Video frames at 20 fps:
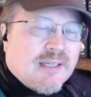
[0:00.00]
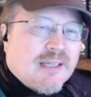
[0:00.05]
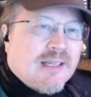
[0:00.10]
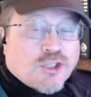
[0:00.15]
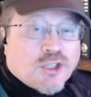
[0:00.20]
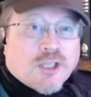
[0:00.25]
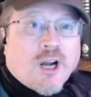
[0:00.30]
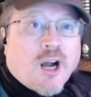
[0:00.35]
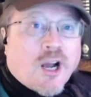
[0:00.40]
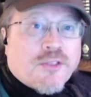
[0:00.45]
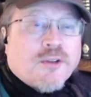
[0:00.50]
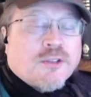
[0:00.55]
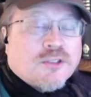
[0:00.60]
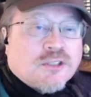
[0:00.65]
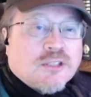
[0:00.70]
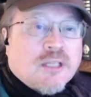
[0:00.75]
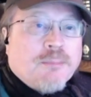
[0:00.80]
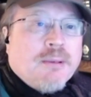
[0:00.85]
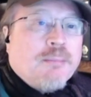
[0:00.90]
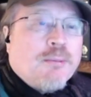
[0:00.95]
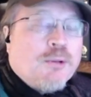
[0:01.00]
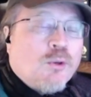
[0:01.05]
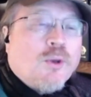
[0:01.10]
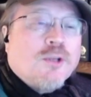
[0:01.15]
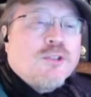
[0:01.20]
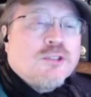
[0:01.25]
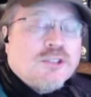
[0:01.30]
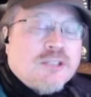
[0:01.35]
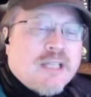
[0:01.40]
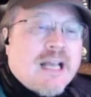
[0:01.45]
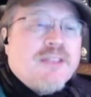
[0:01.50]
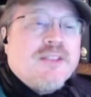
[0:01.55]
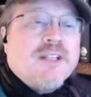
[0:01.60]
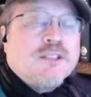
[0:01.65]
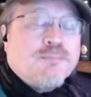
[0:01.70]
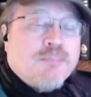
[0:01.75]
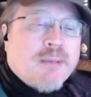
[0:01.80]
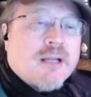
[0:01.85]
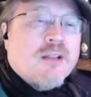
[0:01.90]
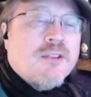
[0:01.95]
Are there some people who understand this
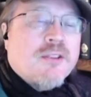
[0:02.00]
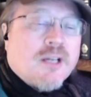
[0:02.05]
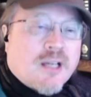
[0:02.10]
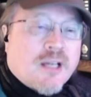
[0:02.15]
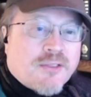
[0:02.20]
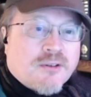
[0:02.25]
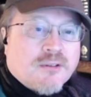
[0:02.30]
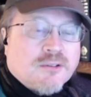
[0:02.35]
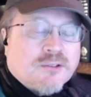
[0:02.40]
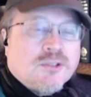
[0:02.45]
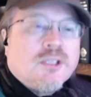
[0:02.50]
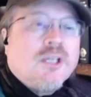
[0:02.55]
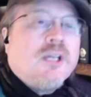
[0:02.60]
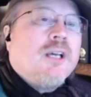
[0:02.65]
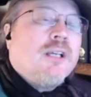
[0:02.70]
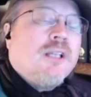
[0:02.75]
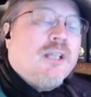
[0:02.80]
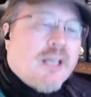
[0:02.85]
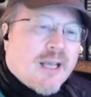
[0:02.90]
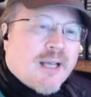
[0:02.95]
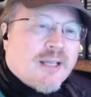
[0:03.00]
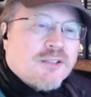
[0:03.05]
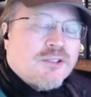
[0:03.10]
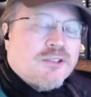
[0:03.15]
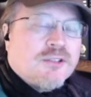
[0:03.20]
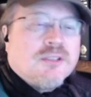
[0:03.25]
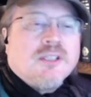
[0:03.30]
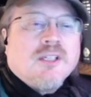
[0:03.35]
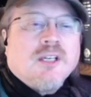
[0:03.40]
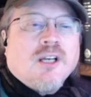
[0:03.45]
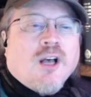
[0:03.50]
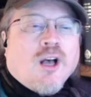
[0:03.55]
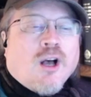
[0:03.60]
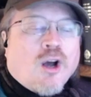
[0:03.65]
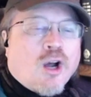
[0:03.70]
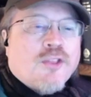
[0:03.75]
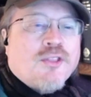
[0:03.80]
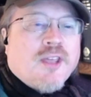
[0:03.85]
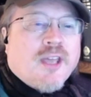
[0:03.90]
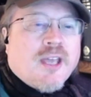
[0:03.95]
better than others? Yes.
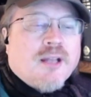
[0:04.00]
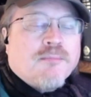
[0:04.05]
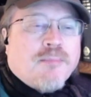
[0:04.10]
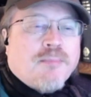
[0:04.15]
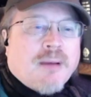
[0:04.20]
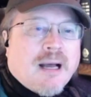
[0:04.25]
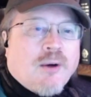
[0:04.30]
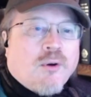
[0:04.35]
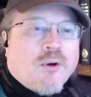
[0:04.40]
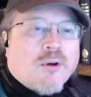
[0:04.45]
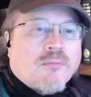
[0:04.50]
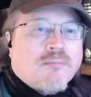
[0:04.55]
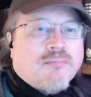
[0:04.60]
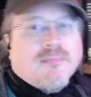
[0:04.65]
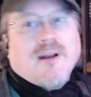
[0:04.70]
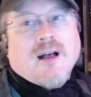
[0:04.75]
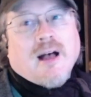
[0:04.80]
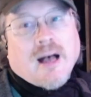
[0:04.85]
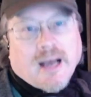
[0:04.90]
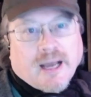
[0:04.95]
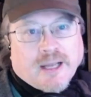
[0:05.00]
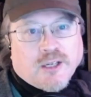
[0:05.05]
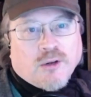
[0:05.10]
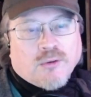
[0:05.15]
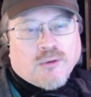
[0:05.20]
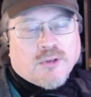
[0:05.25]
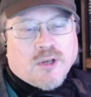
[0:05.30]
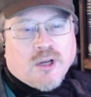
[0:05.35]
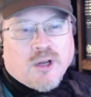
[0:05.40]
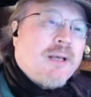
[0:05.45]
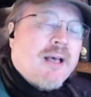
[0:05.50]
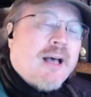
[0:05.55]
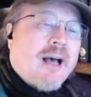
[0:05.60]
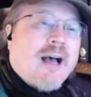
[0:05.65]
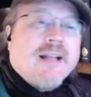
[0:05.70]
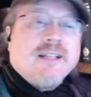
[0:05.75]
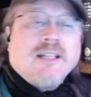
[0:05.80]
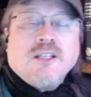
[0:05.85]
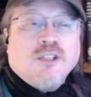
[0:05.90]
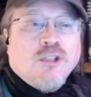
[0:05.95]
Are they in power? I don't know.
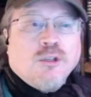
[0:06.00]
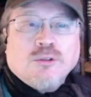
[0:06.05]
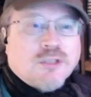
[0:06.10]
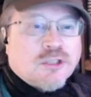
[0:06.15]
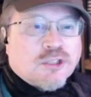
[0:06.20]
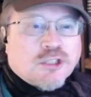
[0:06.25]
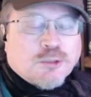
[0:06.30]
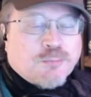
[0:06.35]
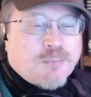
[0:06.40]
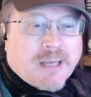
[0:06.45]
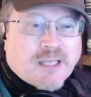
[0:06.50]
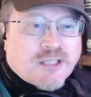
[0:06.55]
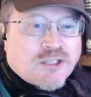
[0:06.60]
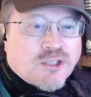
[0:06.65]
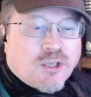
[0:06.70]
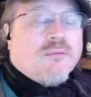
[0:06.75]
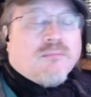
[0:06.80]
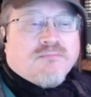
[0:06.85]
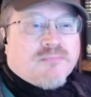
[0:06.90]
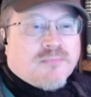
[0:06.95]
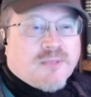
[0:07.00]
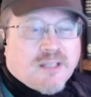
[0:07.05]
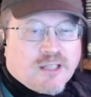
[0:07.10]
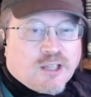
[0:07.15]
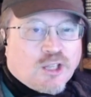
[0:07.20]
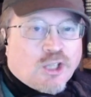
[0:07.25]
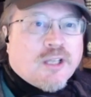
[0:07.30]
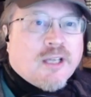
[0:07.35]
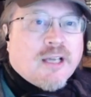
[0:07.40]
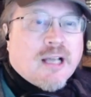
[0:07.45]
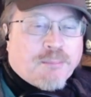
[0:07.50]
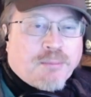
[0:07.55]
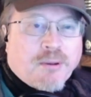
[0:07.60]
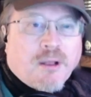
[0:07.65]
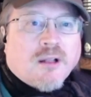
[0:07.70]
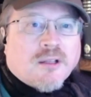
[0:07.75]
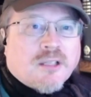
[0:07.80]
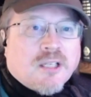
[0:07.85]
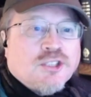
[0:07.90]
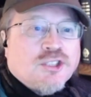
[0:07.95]
I didn't used to suspect so looking at
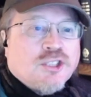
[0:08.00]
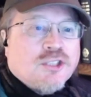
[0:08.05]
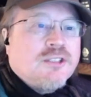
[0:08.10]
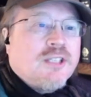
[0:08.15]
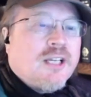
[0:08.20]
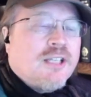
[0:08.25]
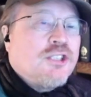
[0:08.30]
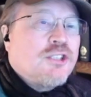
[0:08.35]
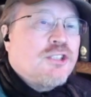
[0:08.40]
politicians, I just